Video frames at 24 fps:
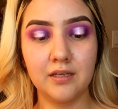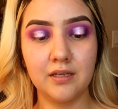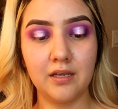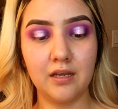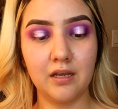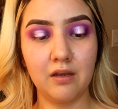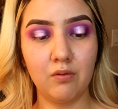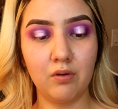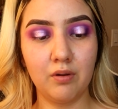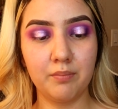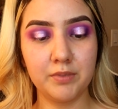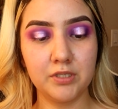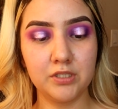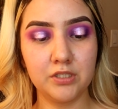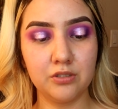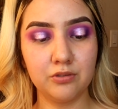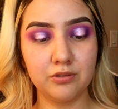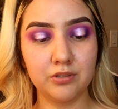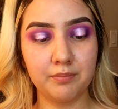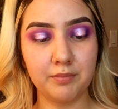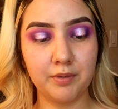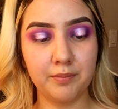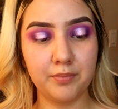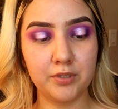And what I'm gonna do is
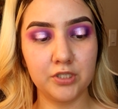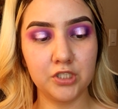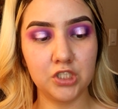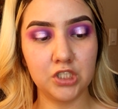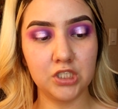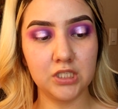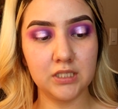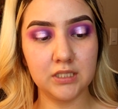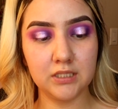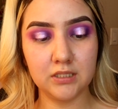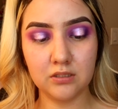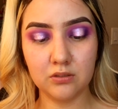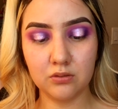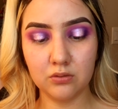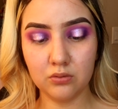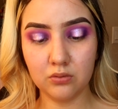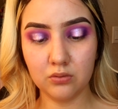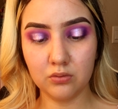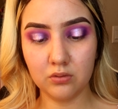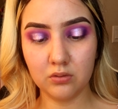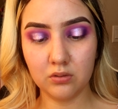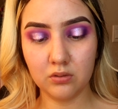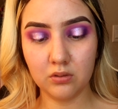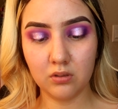I'm gonna put just,
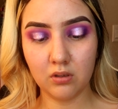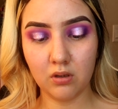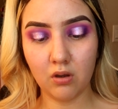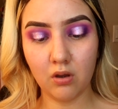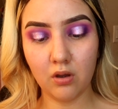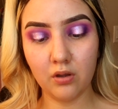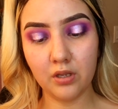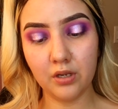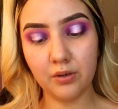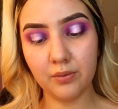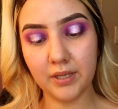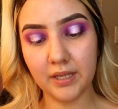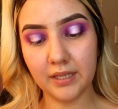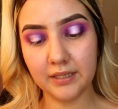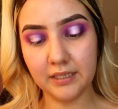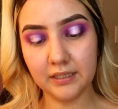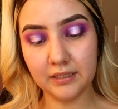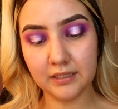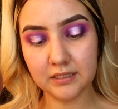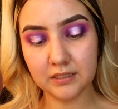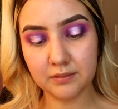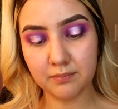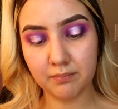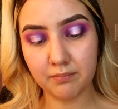oh, you know what? I think
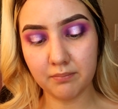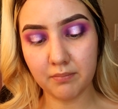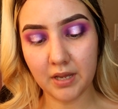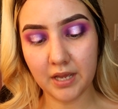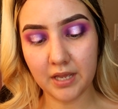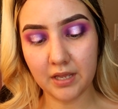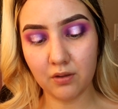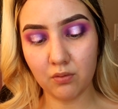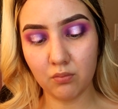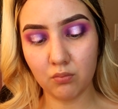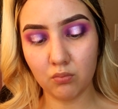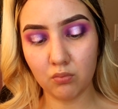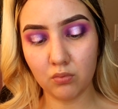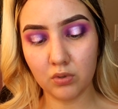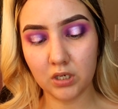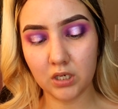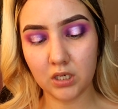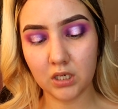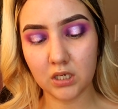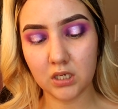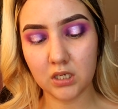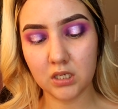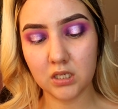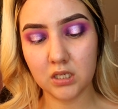this might
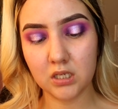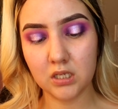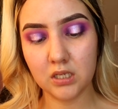work.